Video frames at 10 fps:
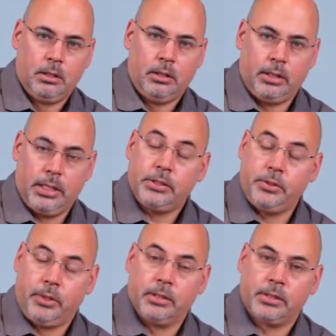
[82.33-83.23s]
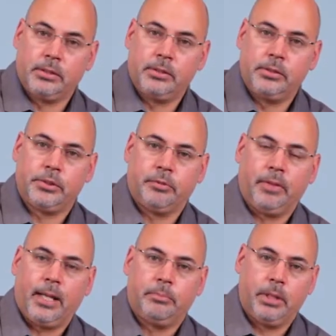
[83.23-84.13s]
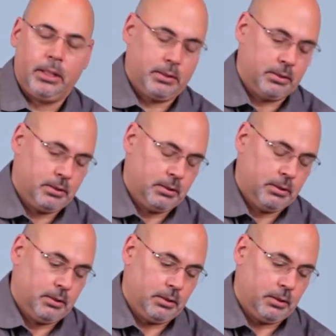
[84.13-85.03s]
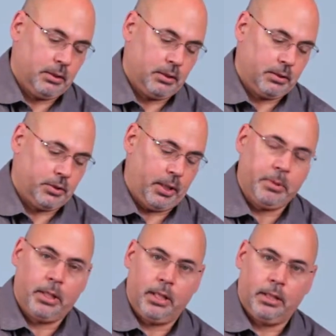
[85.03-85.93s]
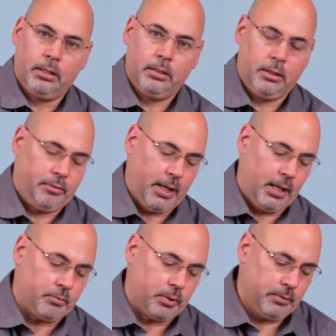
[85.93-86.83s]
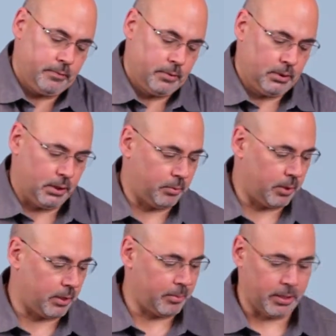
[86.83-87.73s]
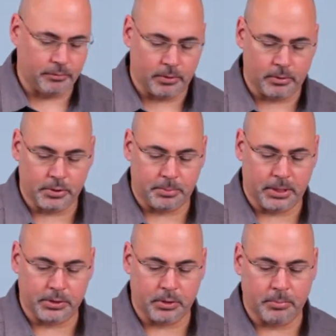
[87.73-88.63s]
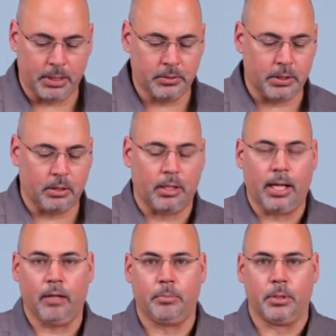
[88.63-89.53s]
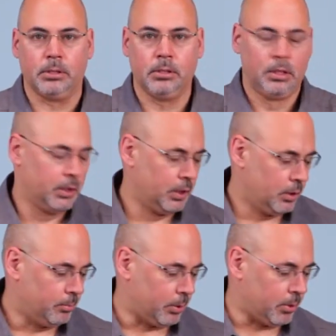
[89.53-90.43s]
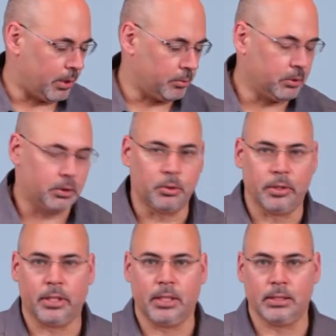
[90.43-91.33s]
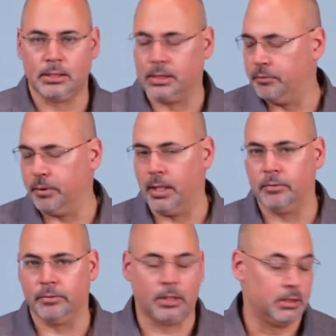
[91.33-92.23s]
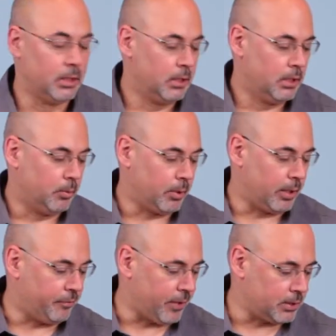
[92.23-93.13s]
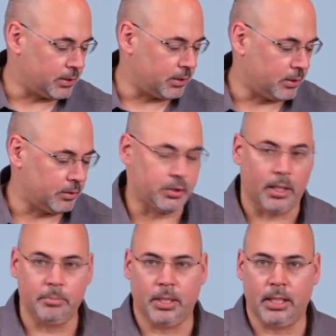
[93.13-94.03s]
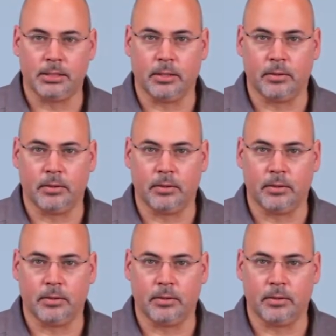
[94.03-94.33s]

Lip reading: yes, you can still use your flat plate tripod head if you have one, like one of the Manfrottos, because you can mount it on our half ball. But one of the real cool things is that if you have one of the fancier tripod heads out